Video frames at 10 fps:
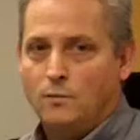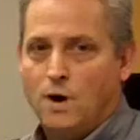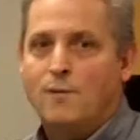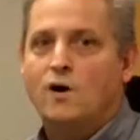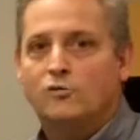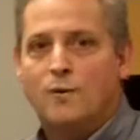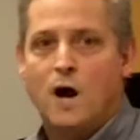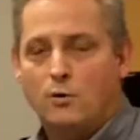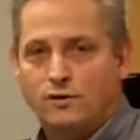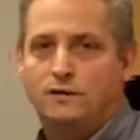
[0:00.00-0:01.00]
amount of
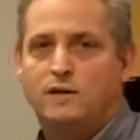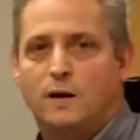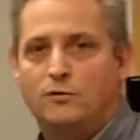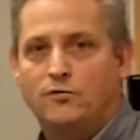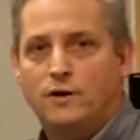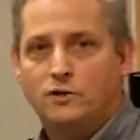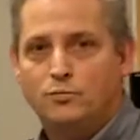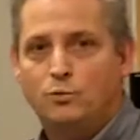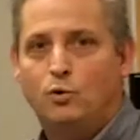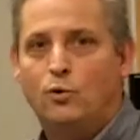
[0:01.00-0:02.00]
power that the amplifier
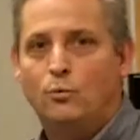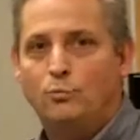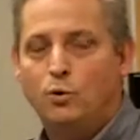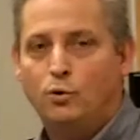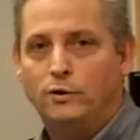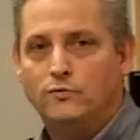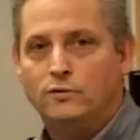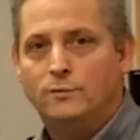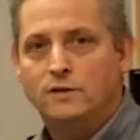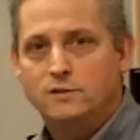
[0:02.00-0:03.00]
is pulling
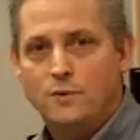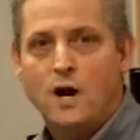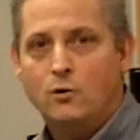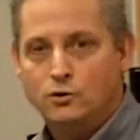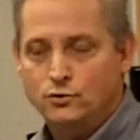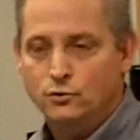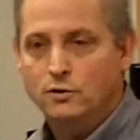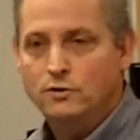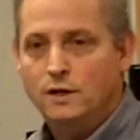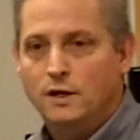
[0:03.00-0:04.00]
from its power
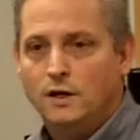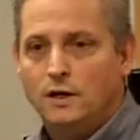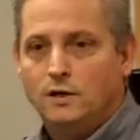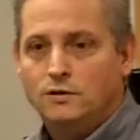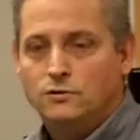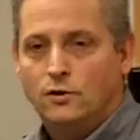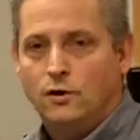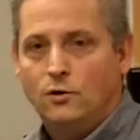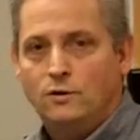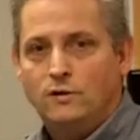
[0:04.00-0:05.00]
source.
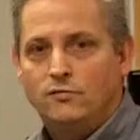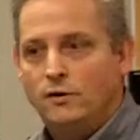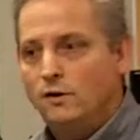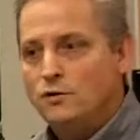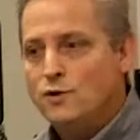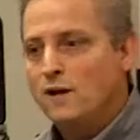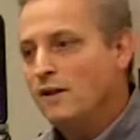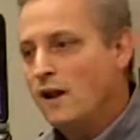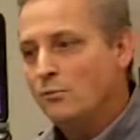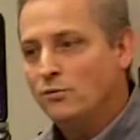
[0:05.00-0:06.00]
So if you had
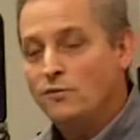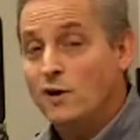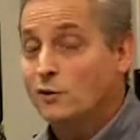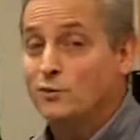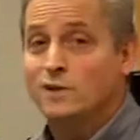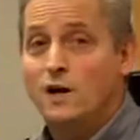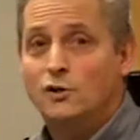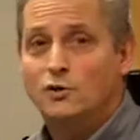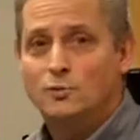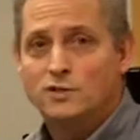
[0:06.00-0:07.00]
an amplifier that was
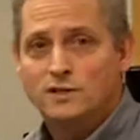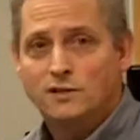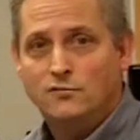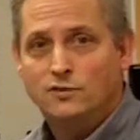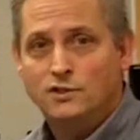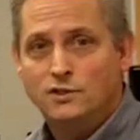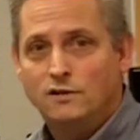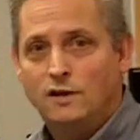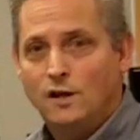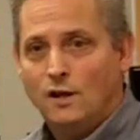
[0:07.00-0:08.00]
100%
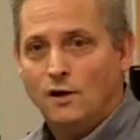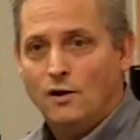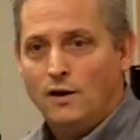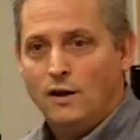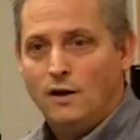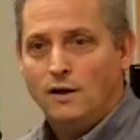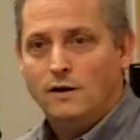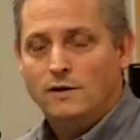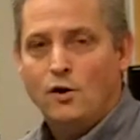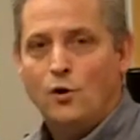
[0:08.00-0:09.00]
efficient,
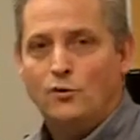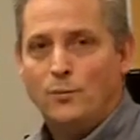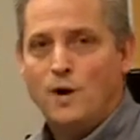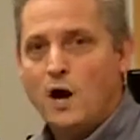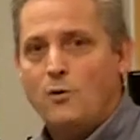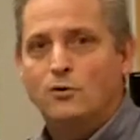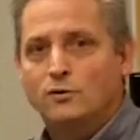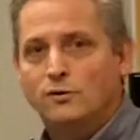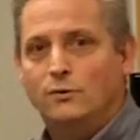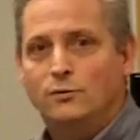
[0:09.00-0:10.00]
all the
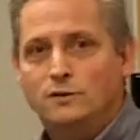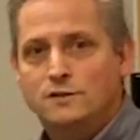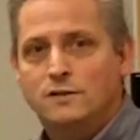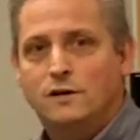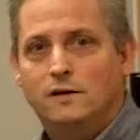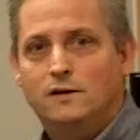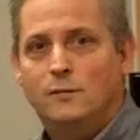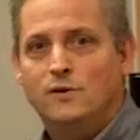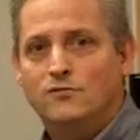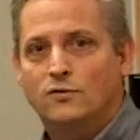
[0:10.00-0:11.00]
power that was
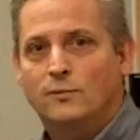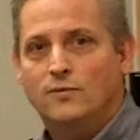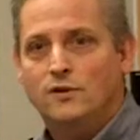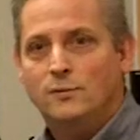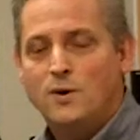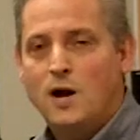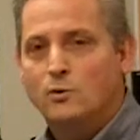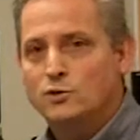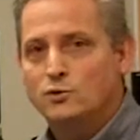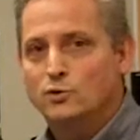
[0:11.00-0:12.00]
coming from the
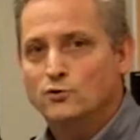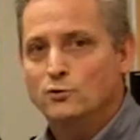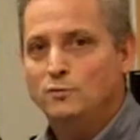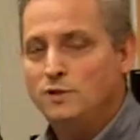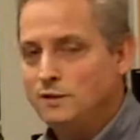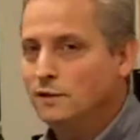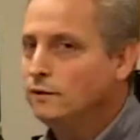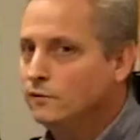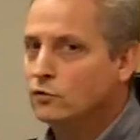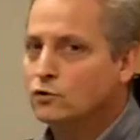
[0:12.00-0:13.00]
power source would be
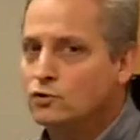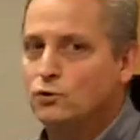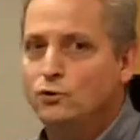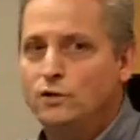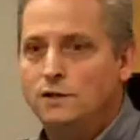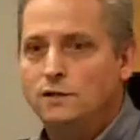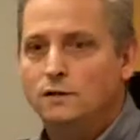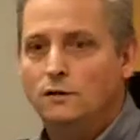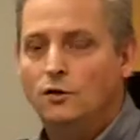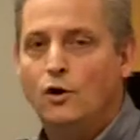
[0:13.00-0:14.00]
delivered to
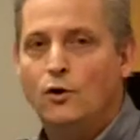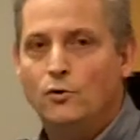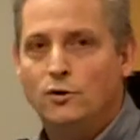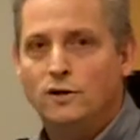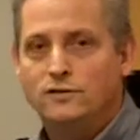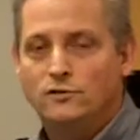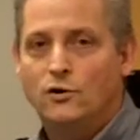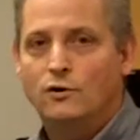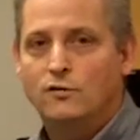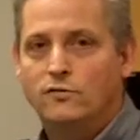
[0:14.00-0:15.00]
the load as
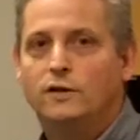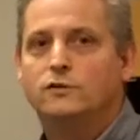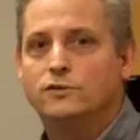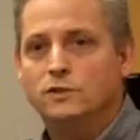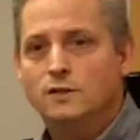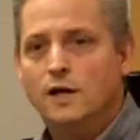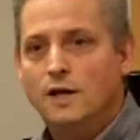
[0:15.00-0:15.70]
RF energy.